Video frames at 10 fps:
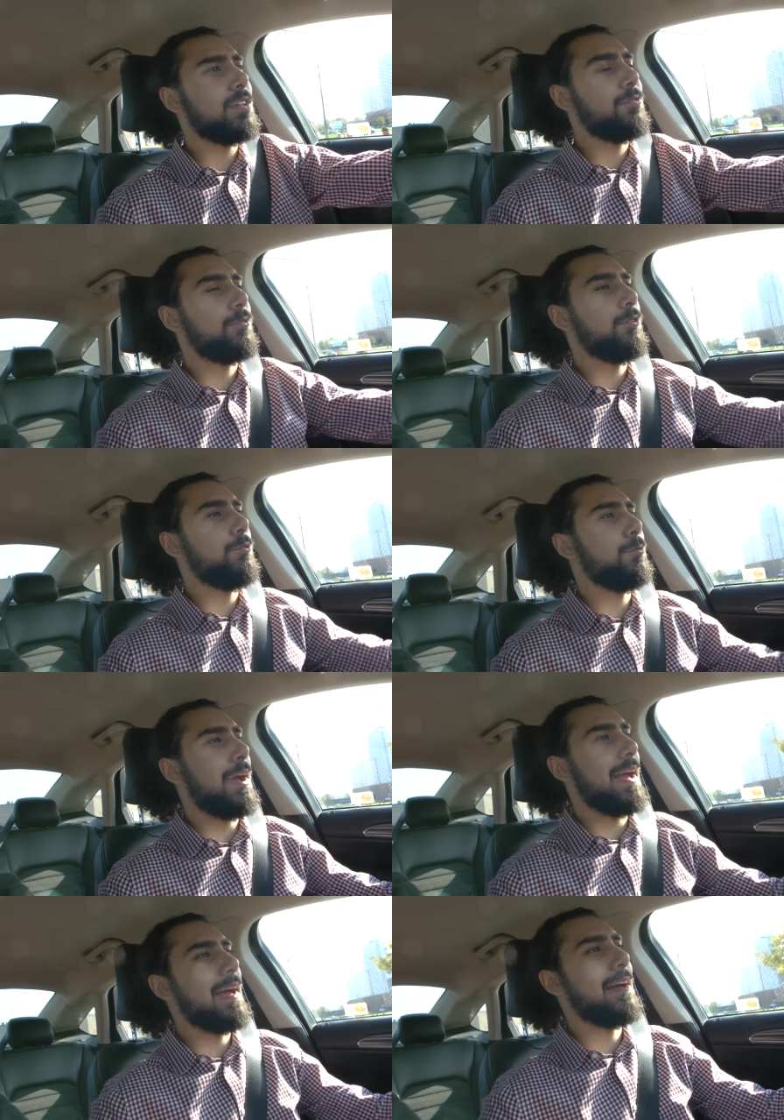if you
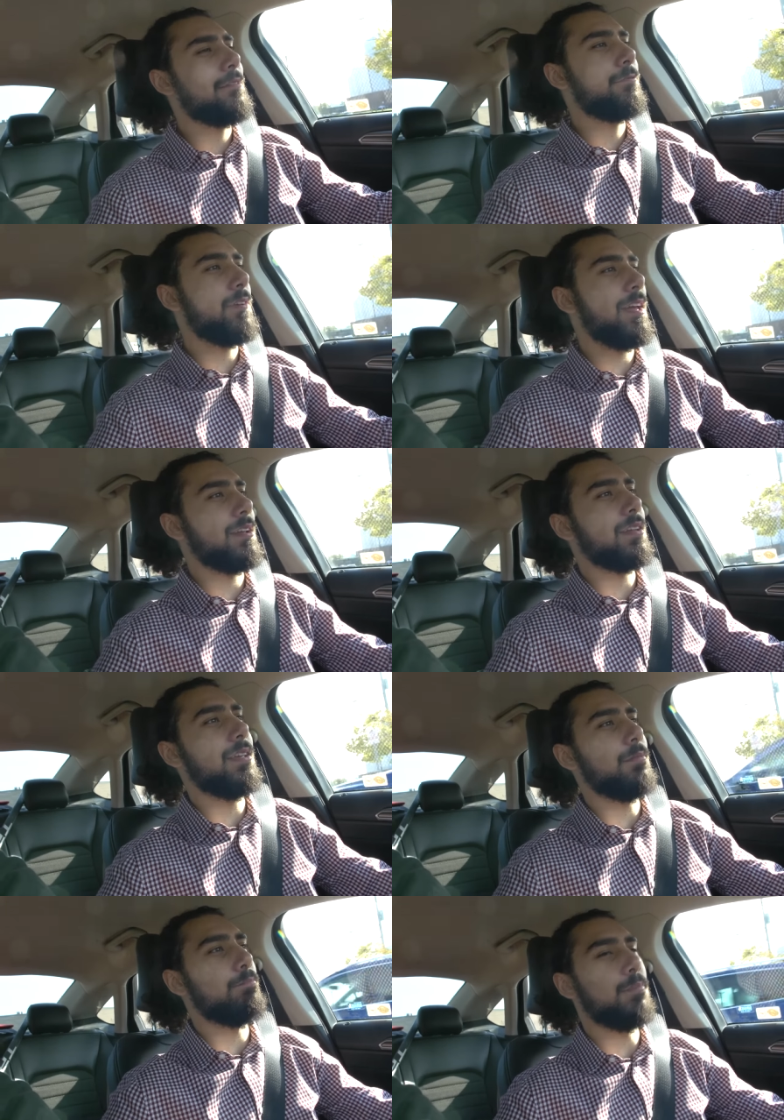have
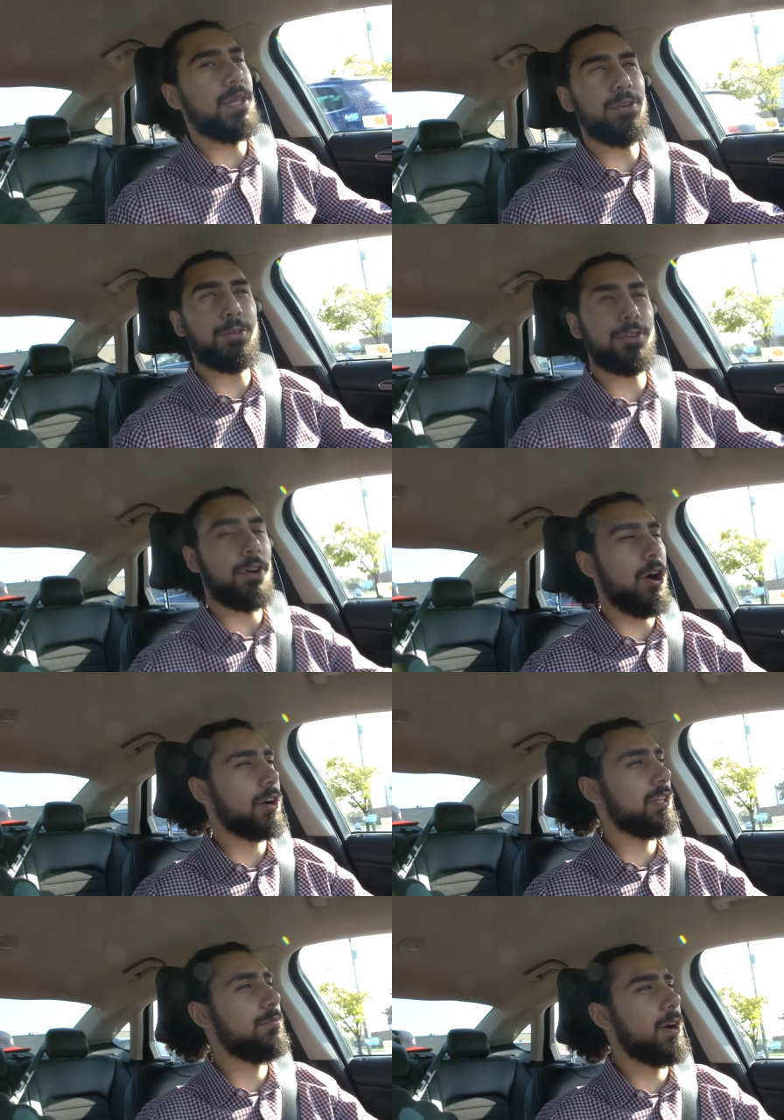any mirrored
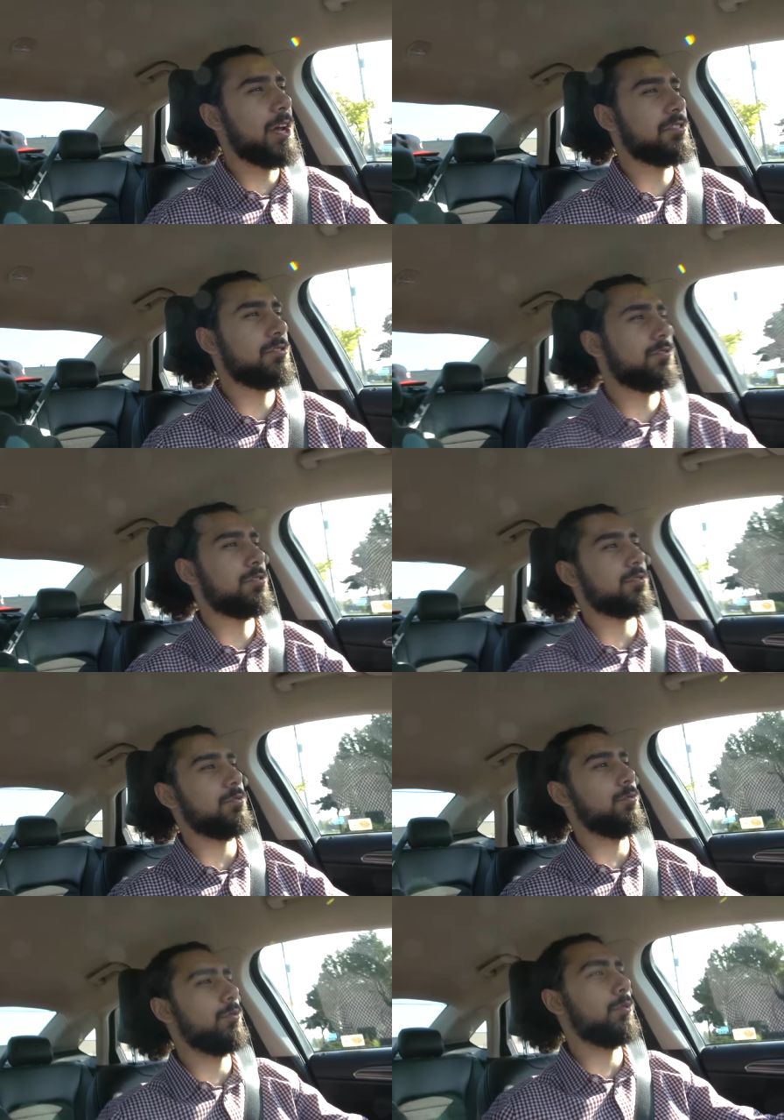hockey visors
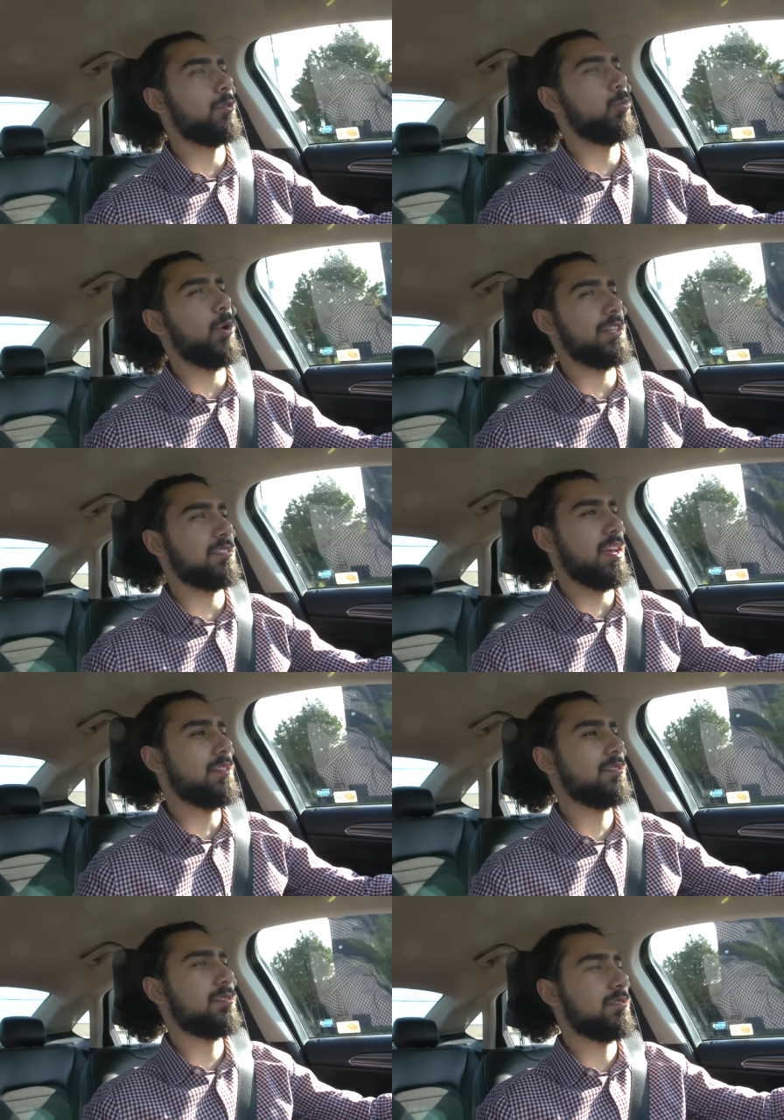or white
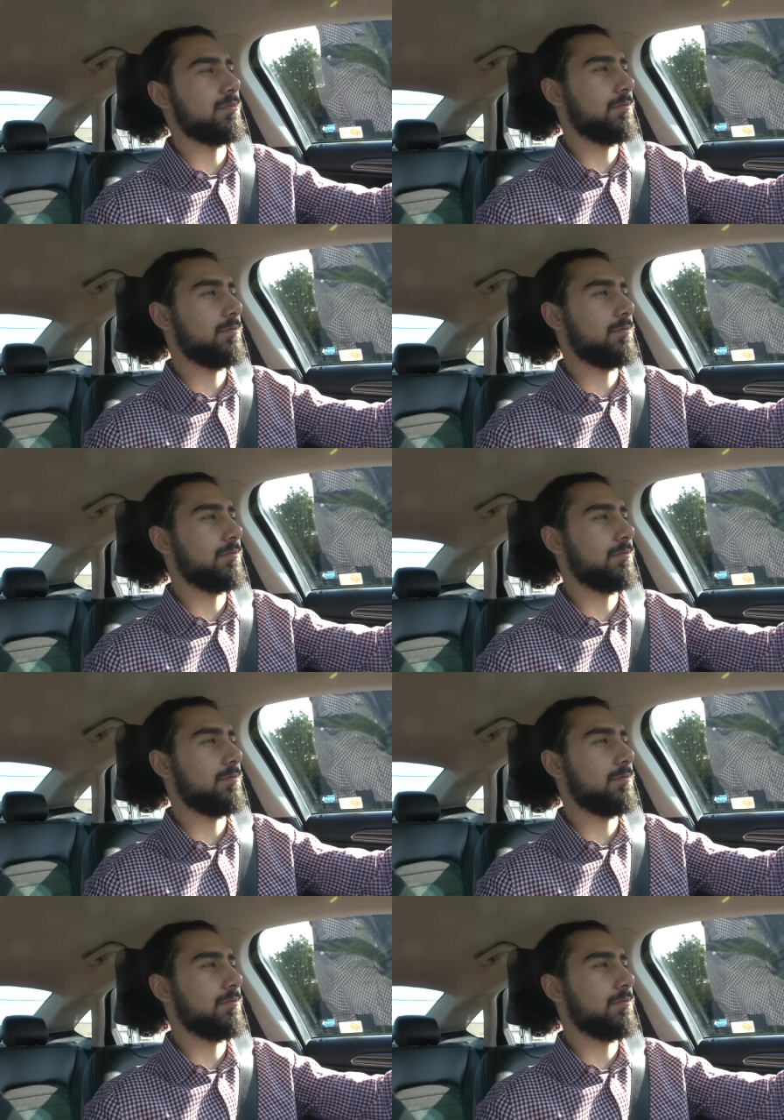skates?